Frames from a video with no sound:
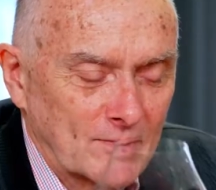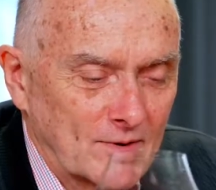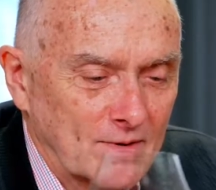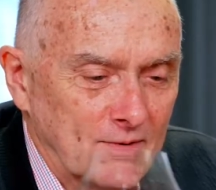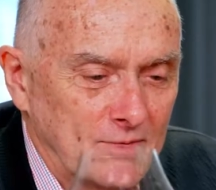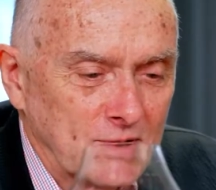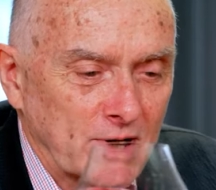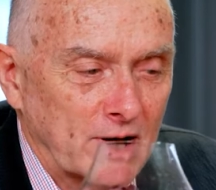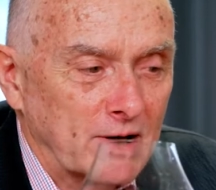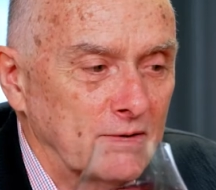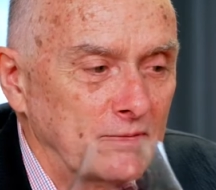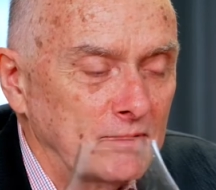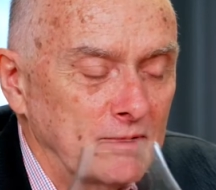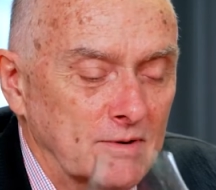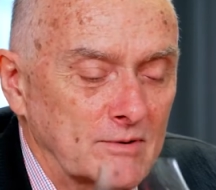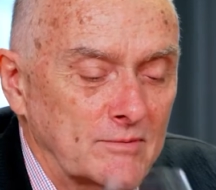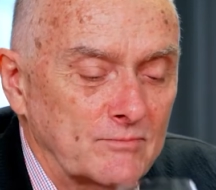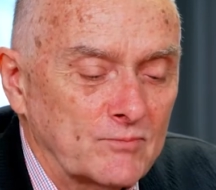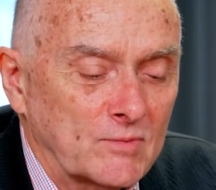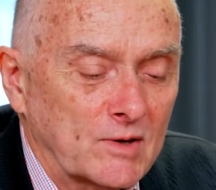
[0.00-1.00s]
So,
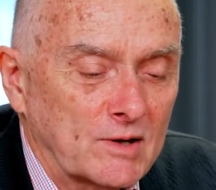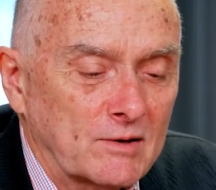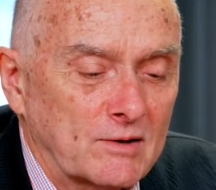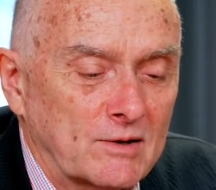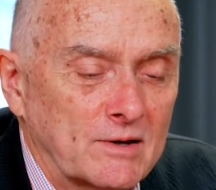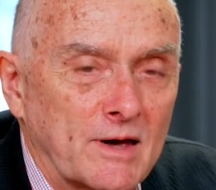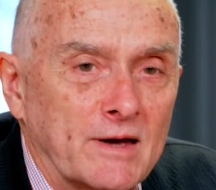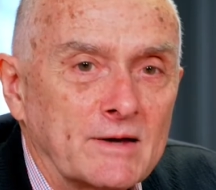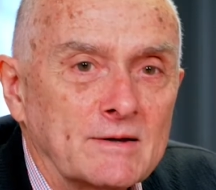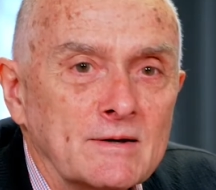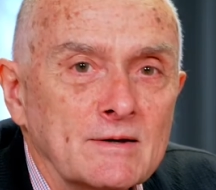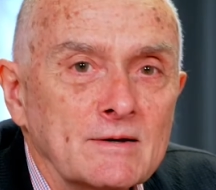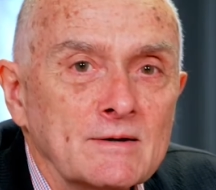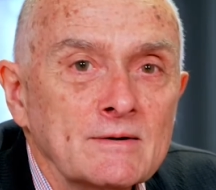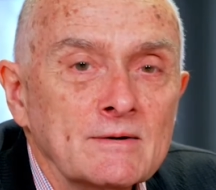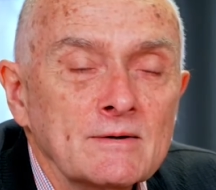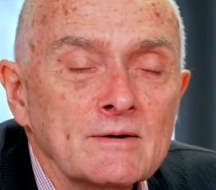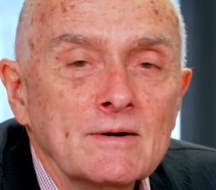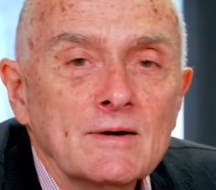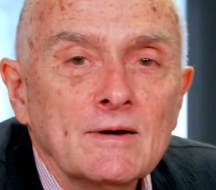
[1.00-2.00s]

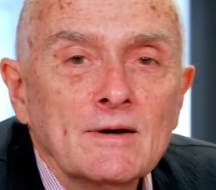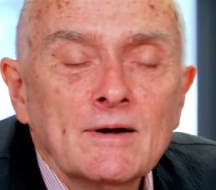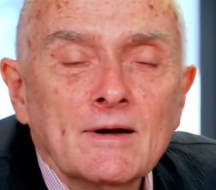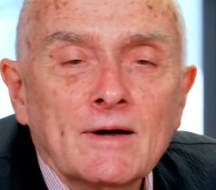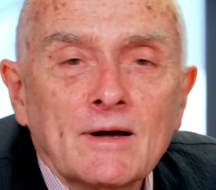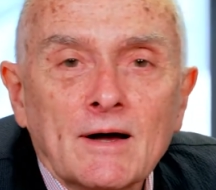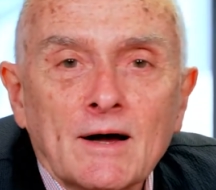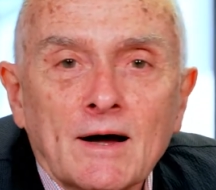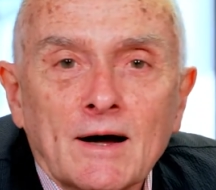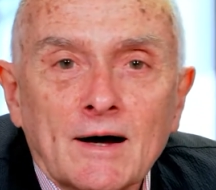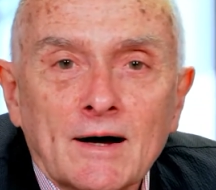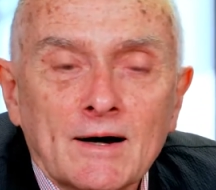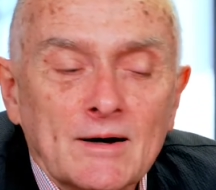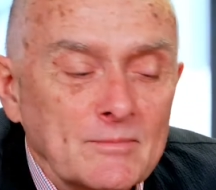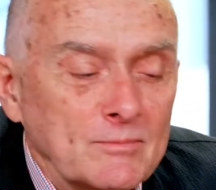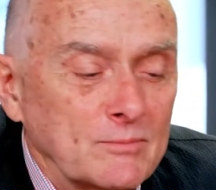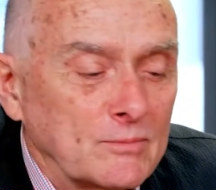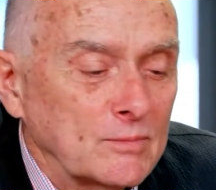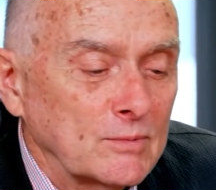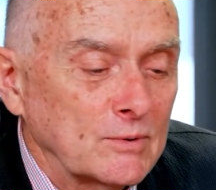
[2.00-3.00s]
Chianti
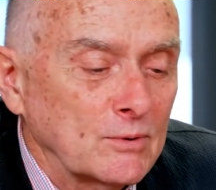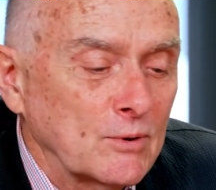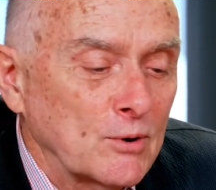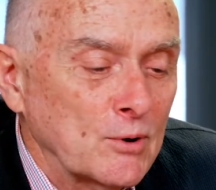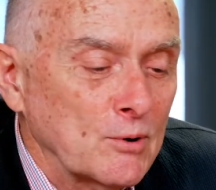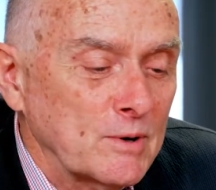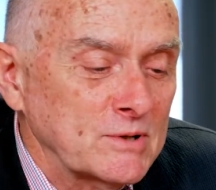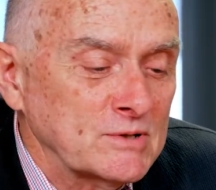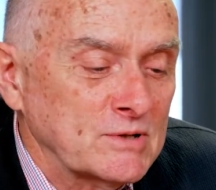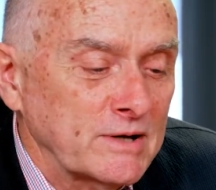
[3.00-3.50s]
always